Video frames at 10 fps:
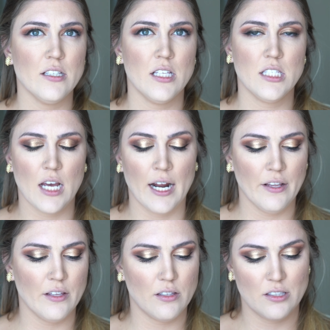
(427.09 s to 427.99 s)
because it's
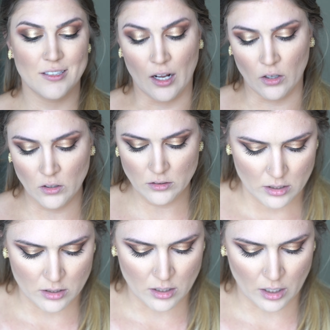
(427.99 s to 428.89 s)
kind of
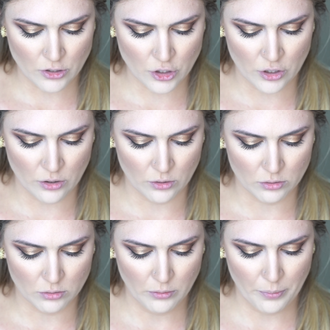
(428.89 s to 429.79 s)
subtle, not
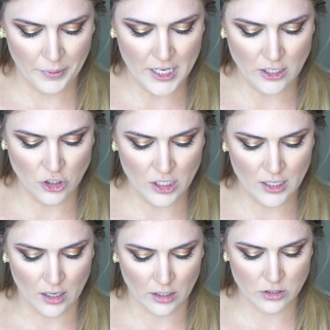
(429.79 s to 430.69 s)
too
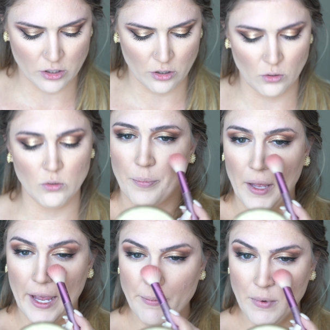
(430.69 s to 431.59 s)
peachy, not too
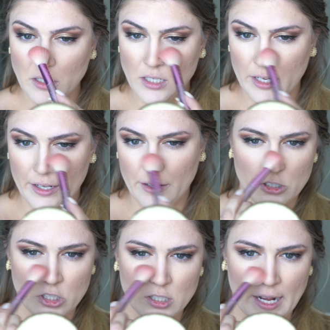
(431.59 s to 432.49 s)

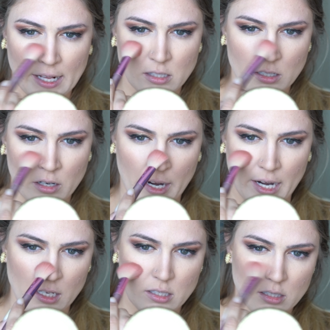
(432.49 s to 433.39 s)
pigmented, just adds a
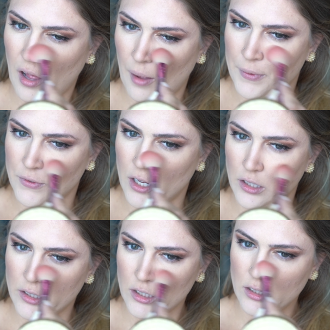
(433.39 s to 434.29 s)
nice pop of
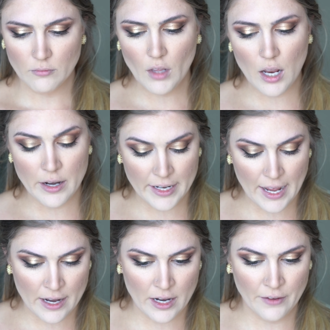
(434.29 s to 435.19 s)
color. And
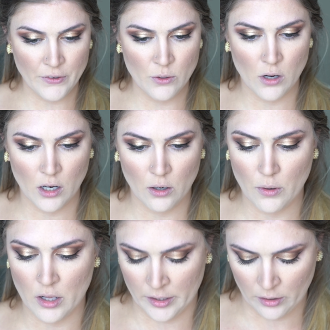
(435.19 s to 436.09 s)
again, if you
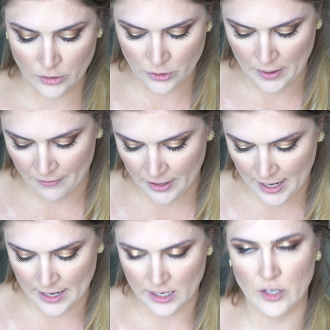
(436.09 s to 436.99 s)
go a little too
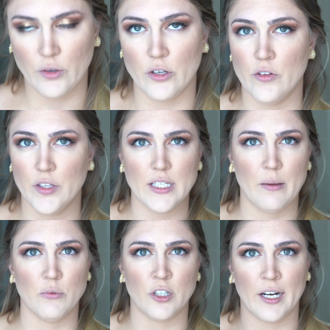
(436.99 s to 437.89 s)
heavy-handed, you can do the
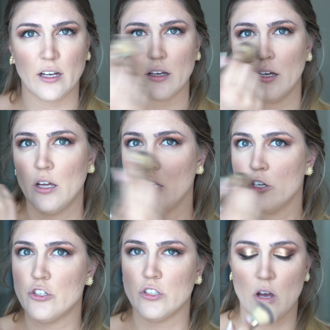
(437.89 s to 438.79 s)
same trick.
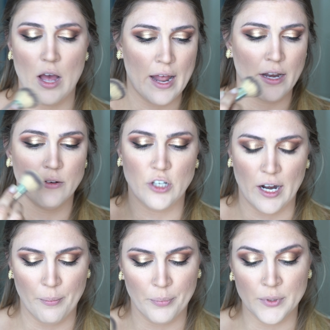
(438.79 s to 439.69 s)
Just go ahead and
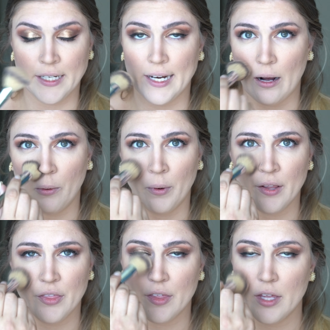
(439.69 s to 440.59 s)
try to blend it out with